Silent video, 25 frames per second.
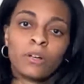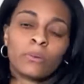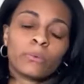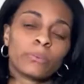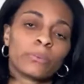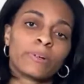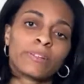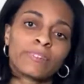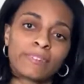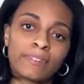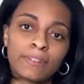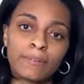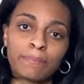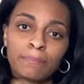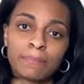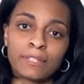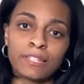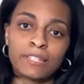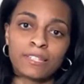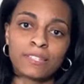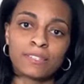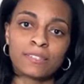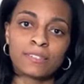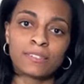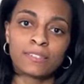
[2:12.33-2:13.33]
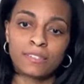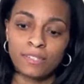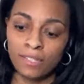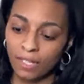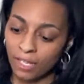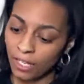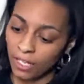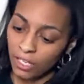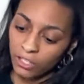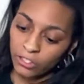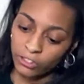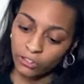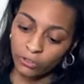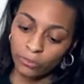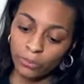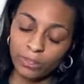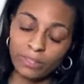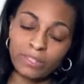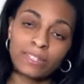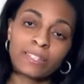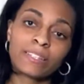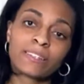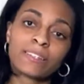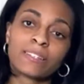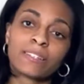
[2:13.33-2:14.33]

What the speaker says: What that means is you want to get